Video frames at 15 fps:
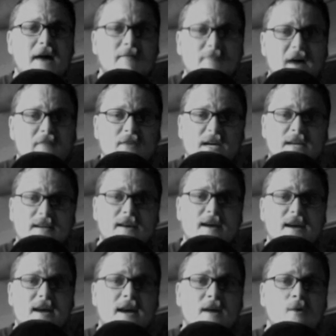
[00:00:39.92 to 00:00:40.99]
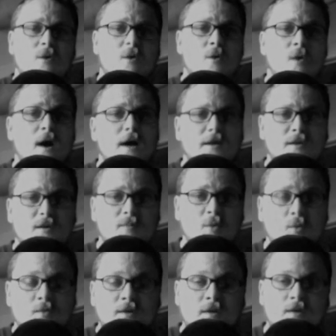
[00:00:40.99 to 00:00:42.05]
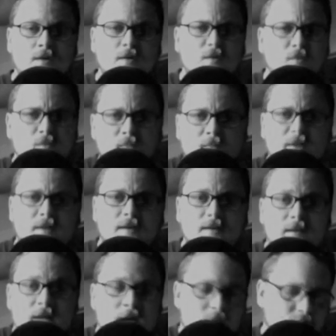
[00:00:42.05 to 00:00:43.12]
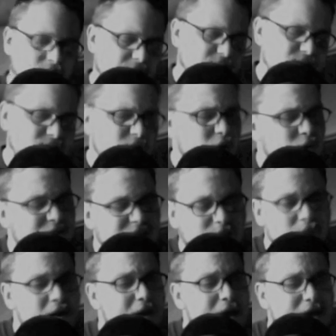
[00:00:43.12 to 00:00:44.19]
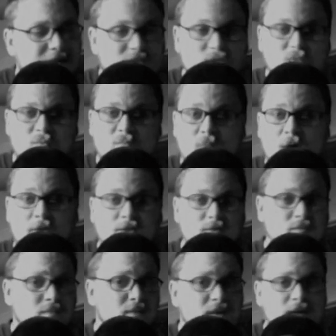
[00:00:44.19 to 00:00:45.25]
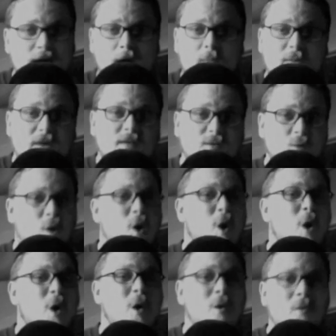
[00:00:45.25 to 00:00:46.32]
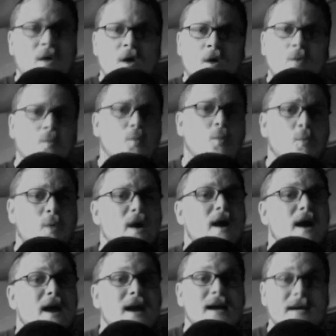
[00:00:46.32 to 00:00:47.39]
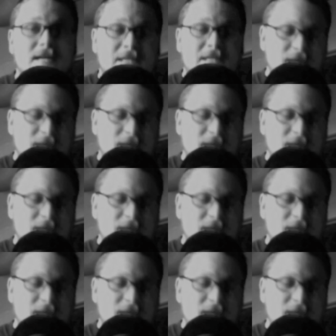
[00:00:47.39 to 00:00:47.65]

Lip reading: have every day? Oh, I am only human. Please don't expect too much from me. Help me throw away